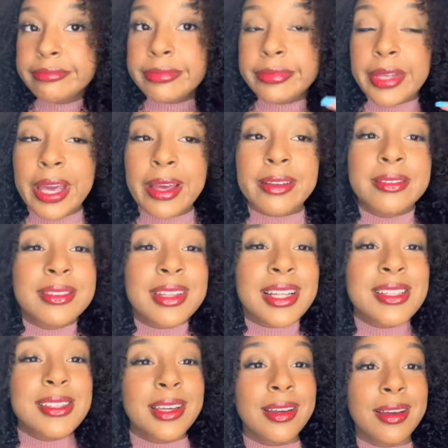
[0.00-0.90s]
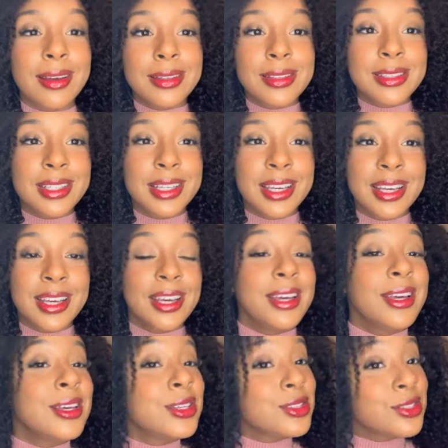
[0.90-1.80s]
Yeah, that's it, guys.
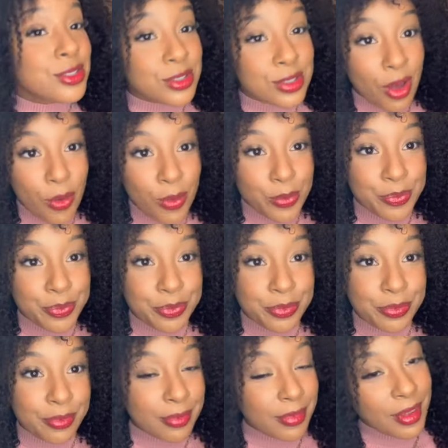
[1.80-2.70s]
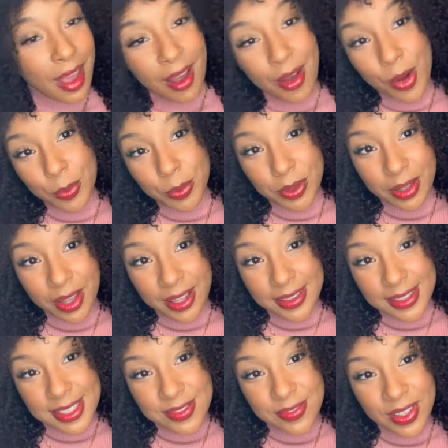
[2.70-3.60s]
So I hope you like
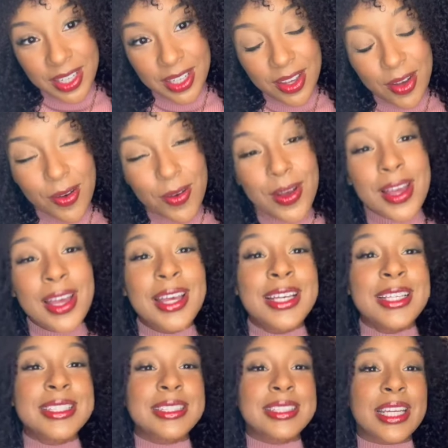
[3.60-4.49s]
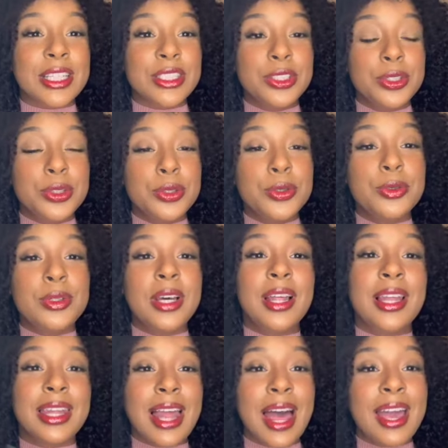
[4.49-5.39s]
this video. Stay tuned,
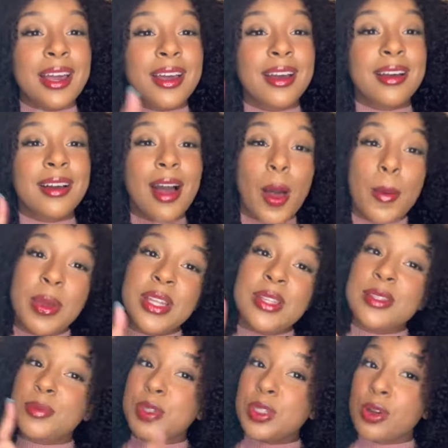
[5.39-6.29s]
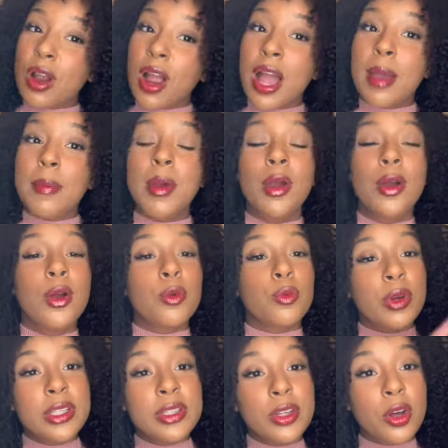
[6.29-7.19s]
like, comment, subscribe,
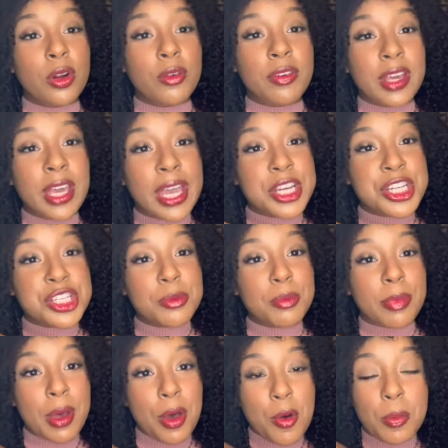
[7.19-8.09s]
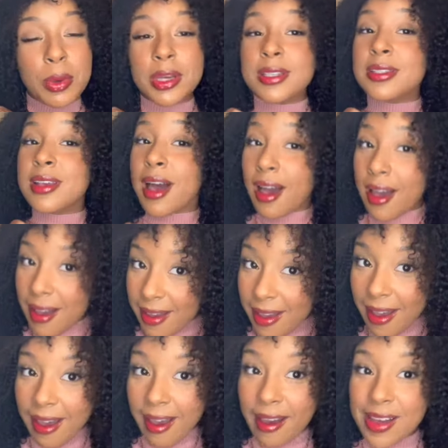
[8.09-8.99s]
ring the notification bell, because I
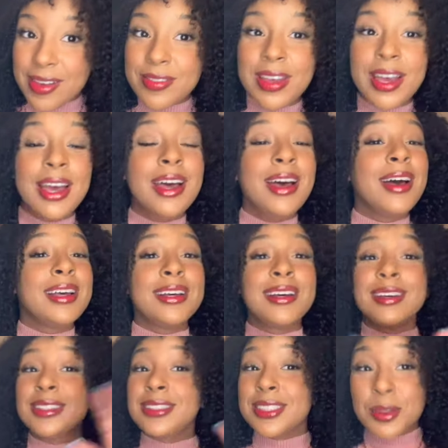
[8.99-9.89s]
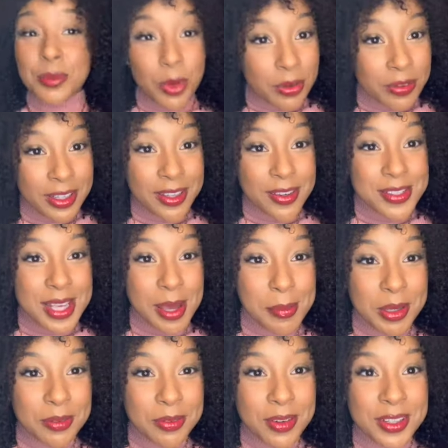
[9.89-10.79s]
have some more videos
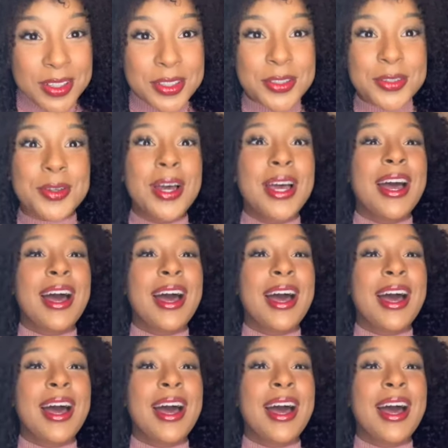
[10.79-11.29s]
coming for you.